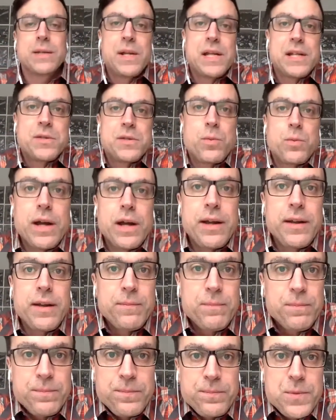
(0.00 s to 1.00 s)
I mean, it's why
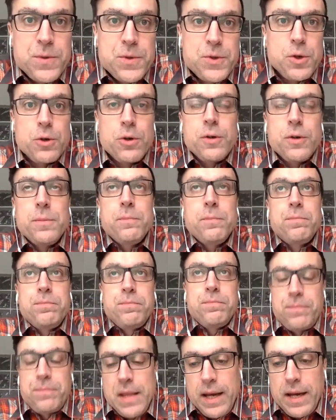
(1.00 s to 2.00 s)
certain
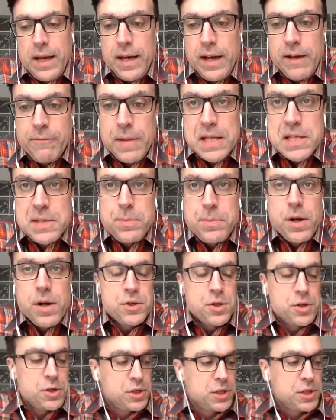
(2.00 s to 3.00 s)
like of my
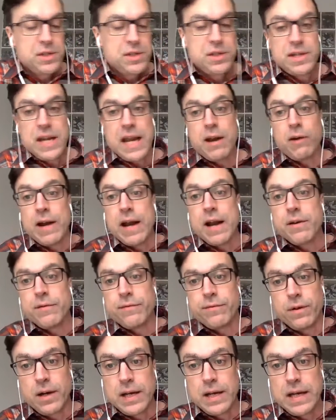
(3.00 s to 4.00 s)
sponsors just stay around
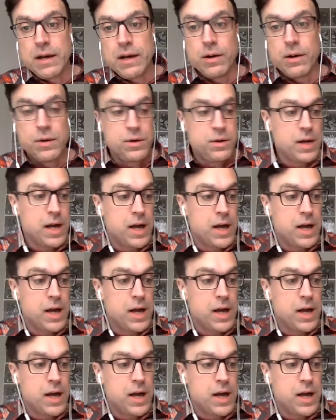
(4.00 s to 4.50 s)
for a year and